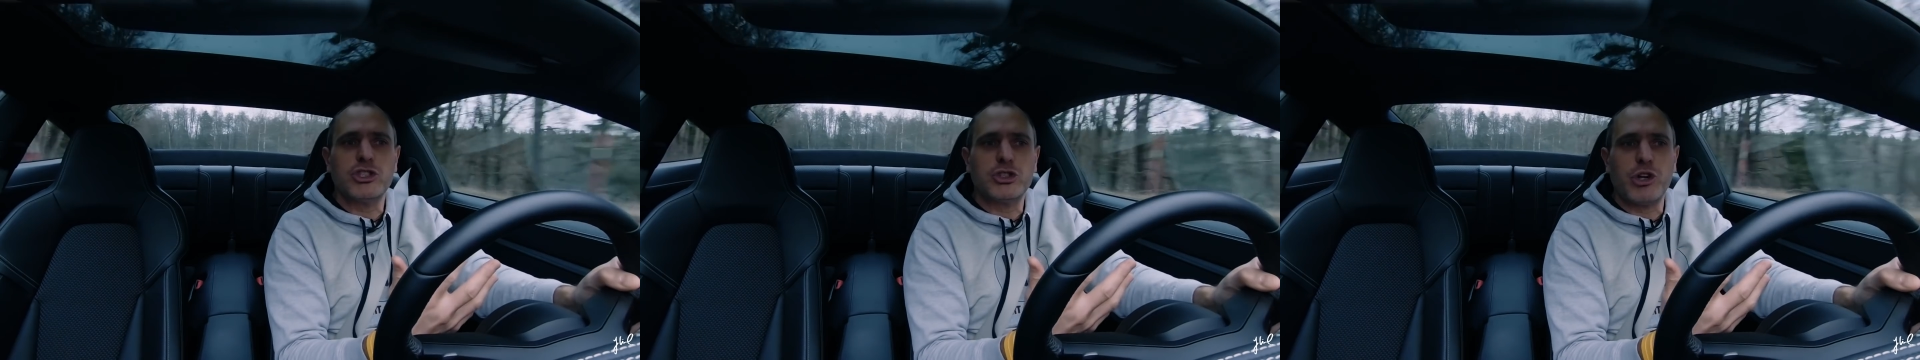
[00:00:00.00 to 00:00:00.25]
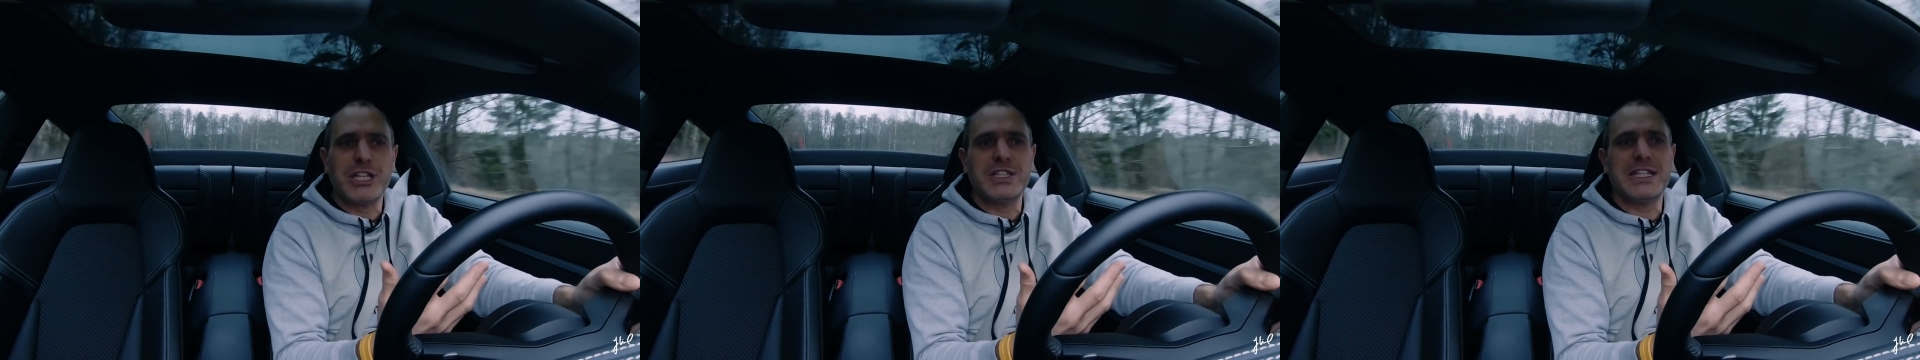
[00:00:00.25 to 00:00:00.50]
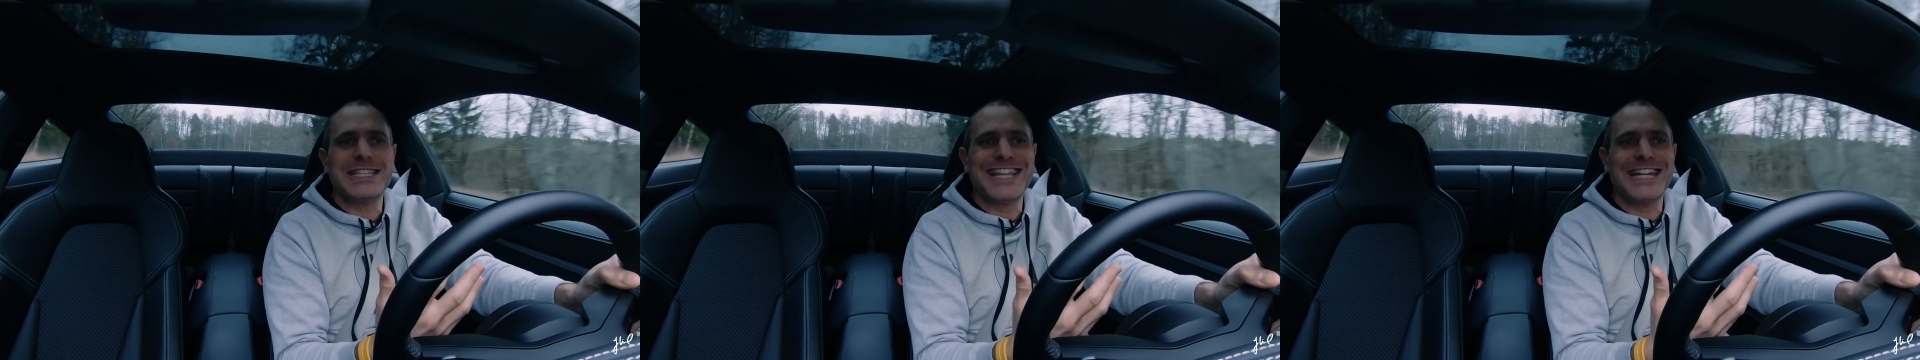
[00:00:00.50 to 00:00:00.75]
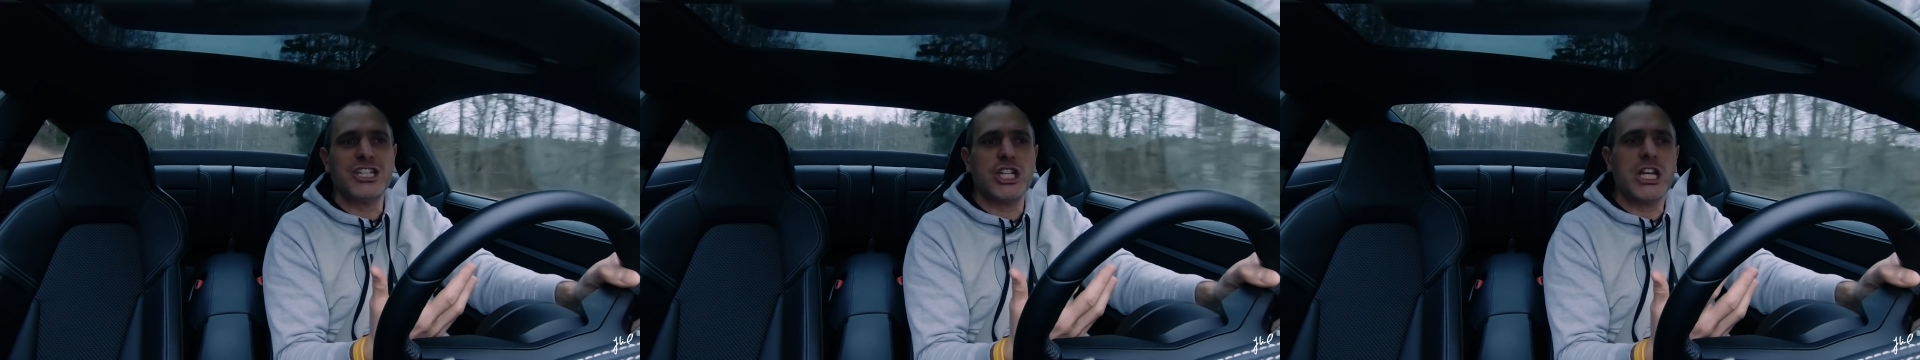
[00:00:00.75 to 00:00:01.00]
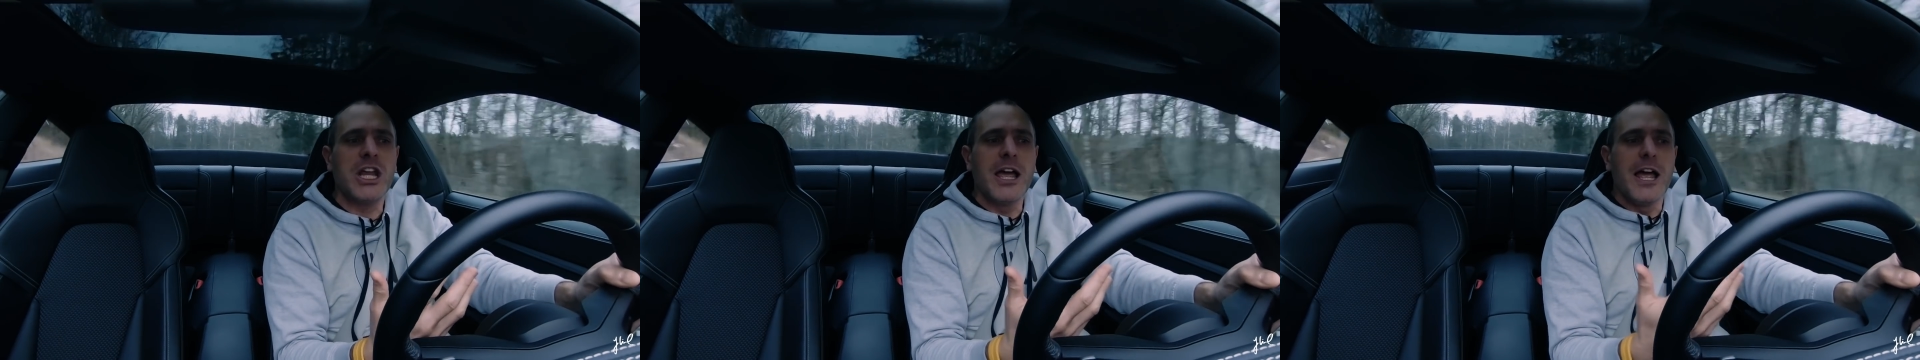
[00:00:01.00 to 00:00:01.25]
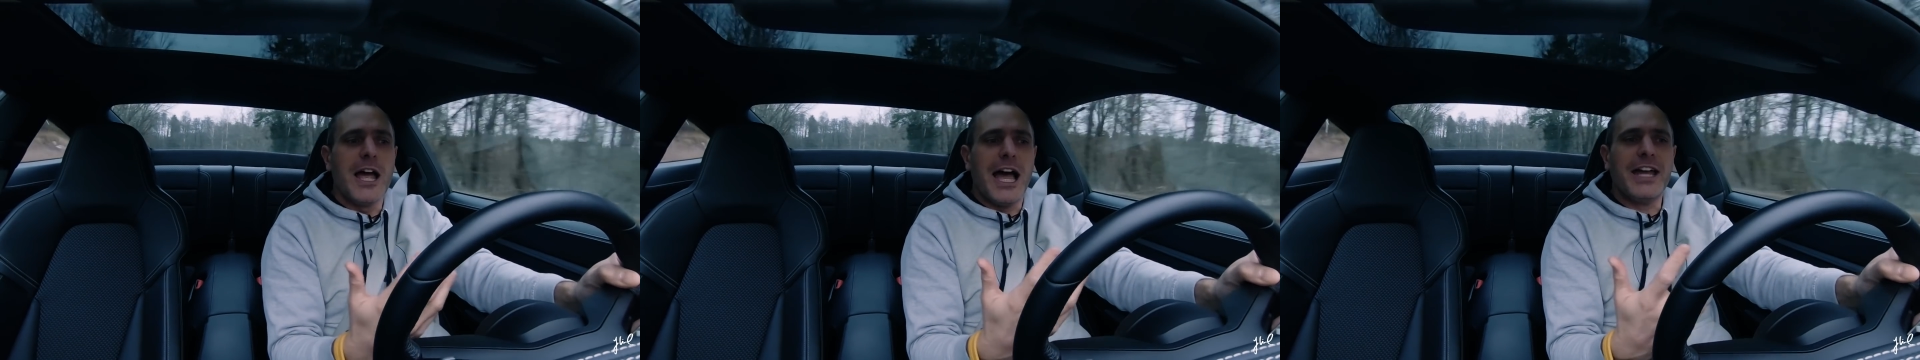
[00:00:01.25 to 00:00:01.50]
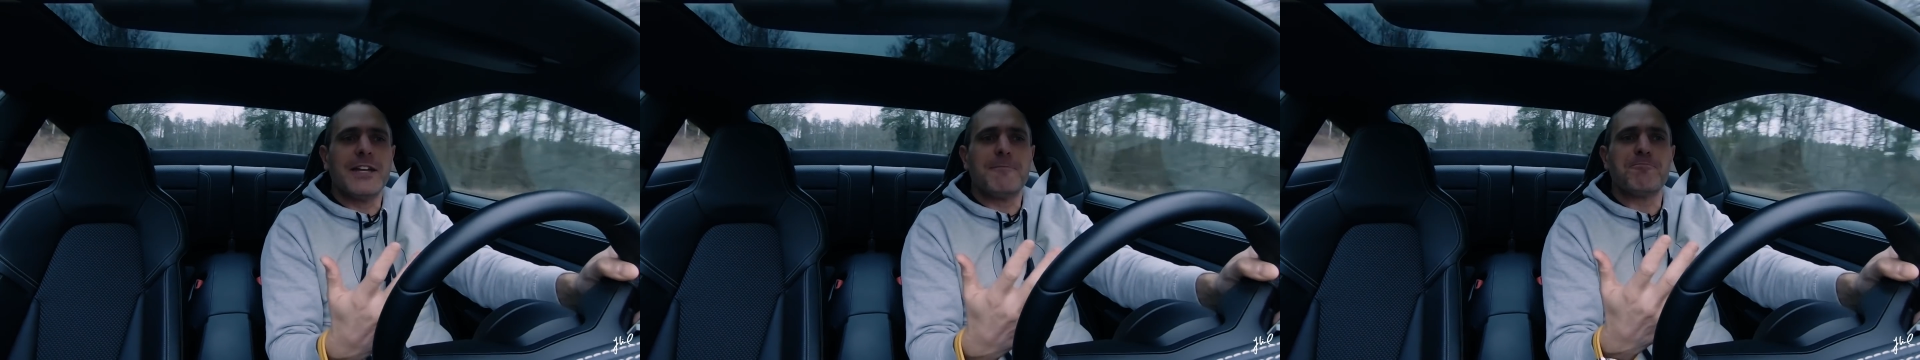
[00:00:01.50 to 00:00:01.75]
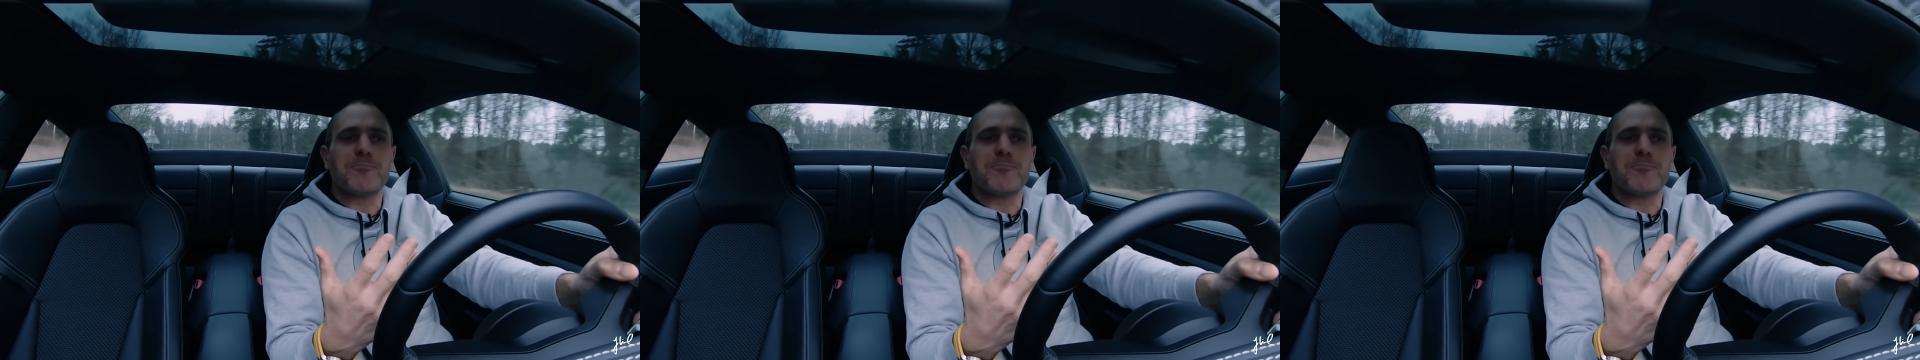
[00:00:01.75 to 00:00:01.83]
stress this engine, and